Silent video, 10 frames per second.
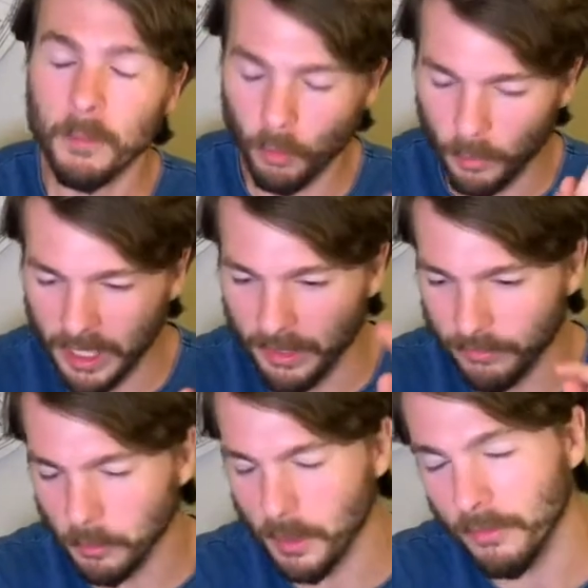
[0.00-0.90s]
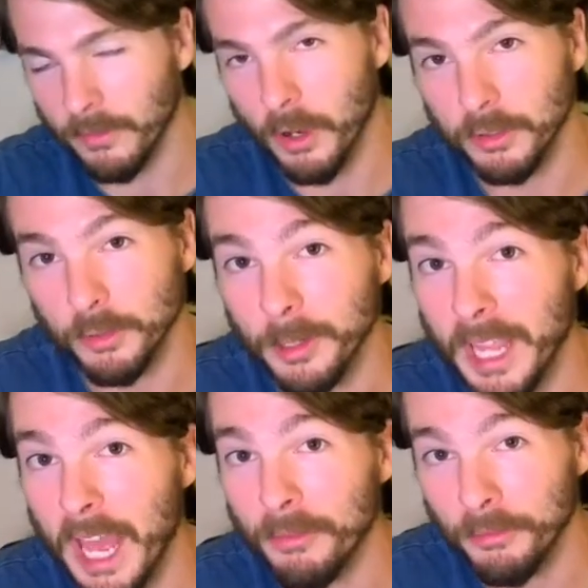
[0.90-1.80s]
but we got football, folks. We
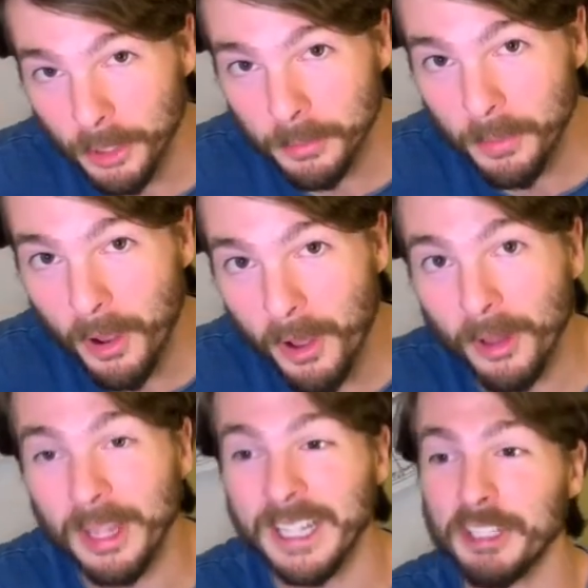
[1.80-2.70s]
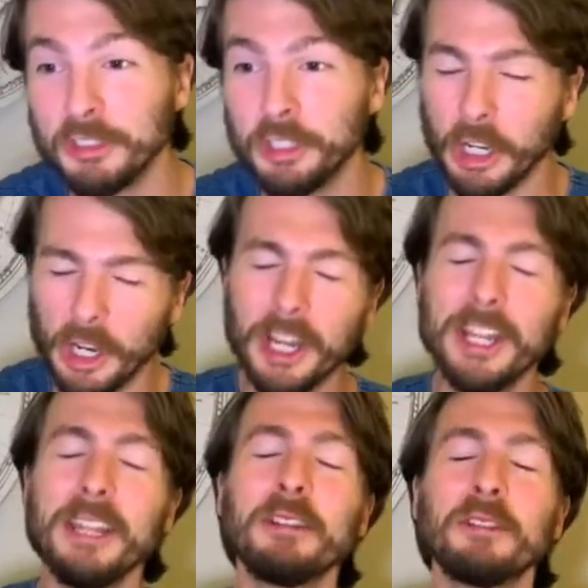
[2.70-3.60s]
have football. It is
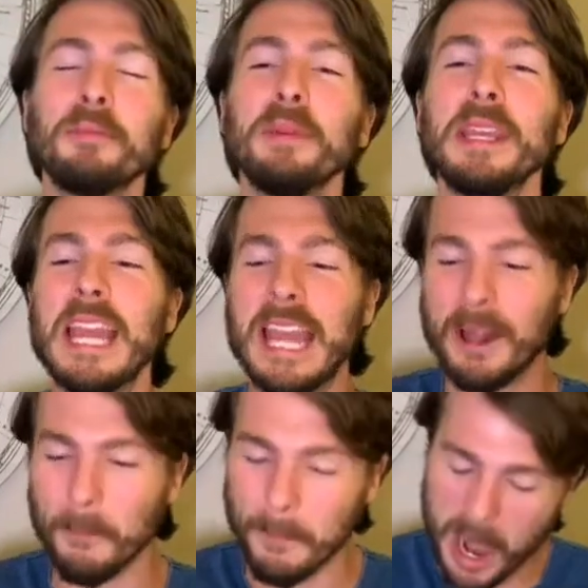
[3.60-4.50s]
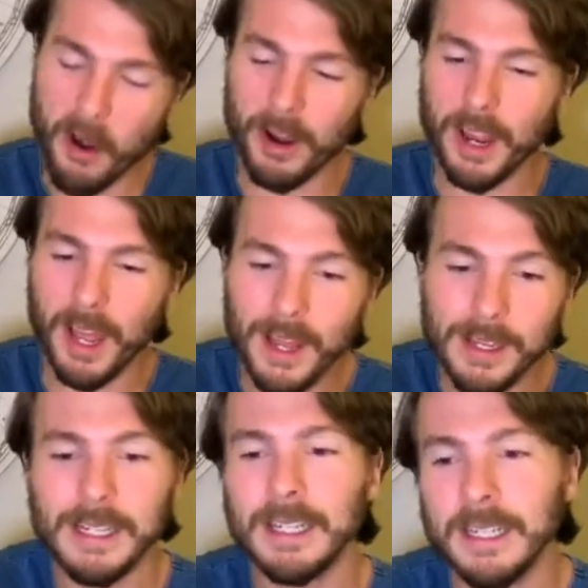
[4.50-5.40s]
good to be in
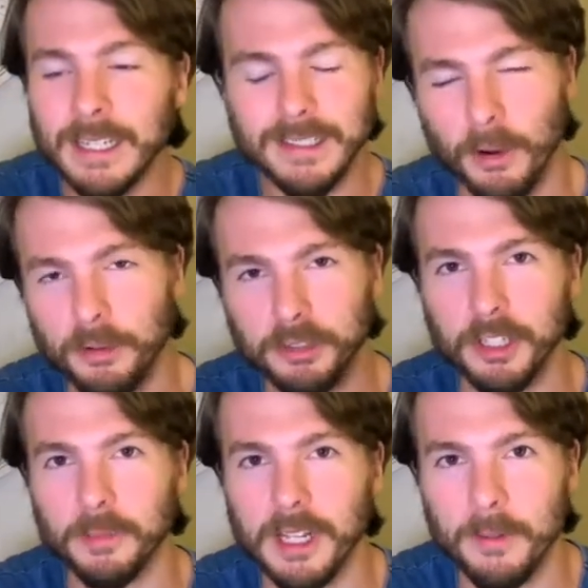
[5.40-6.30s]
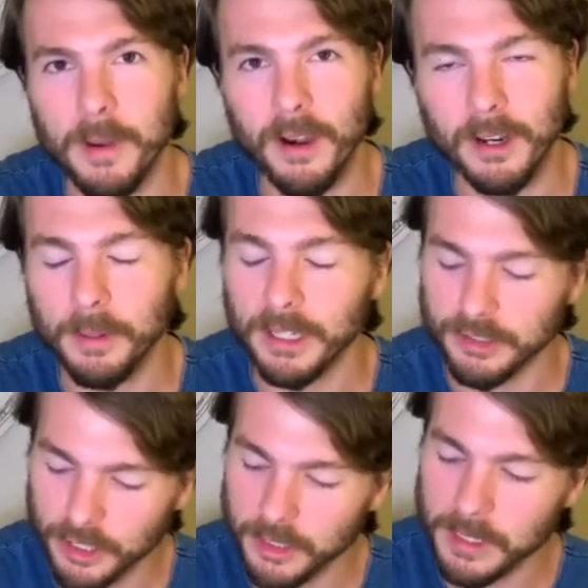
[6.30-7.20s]
America. It's always good to be in America, but
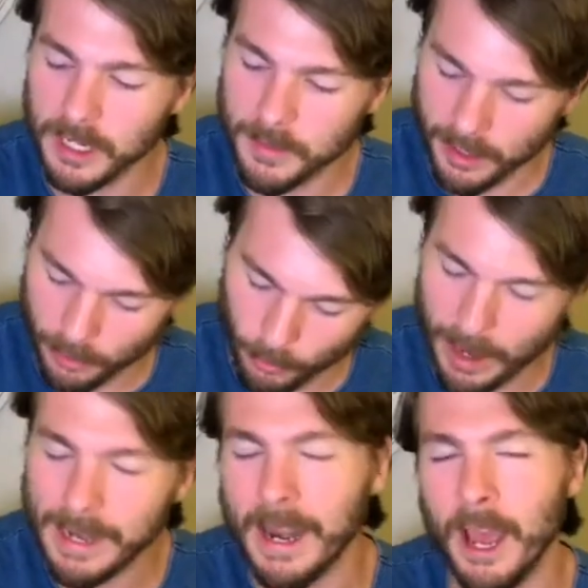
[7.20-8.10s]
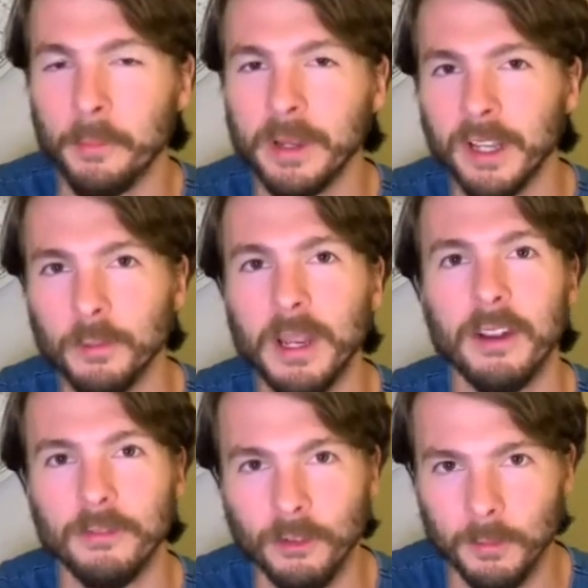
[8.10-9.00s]
it's good to be in America right now because we
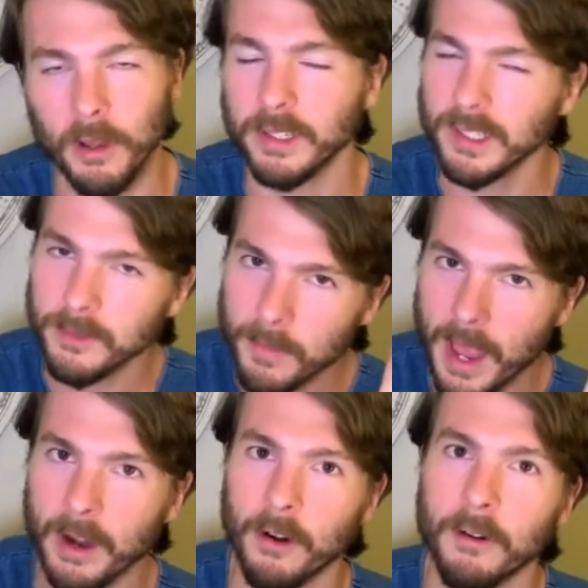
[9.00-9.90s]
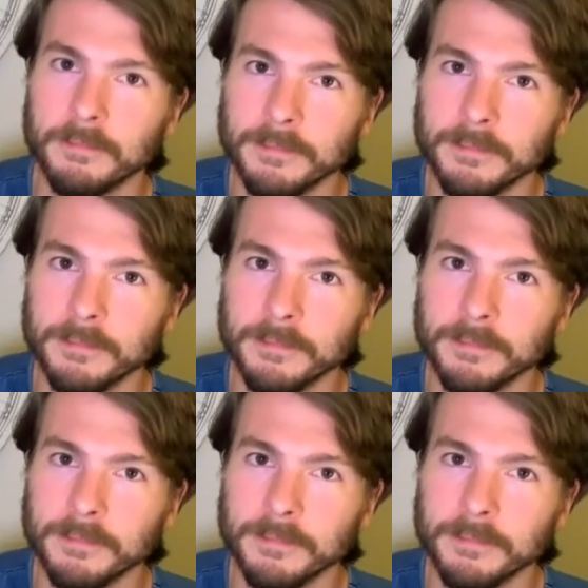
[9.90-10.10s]
got football. It doesn't matter,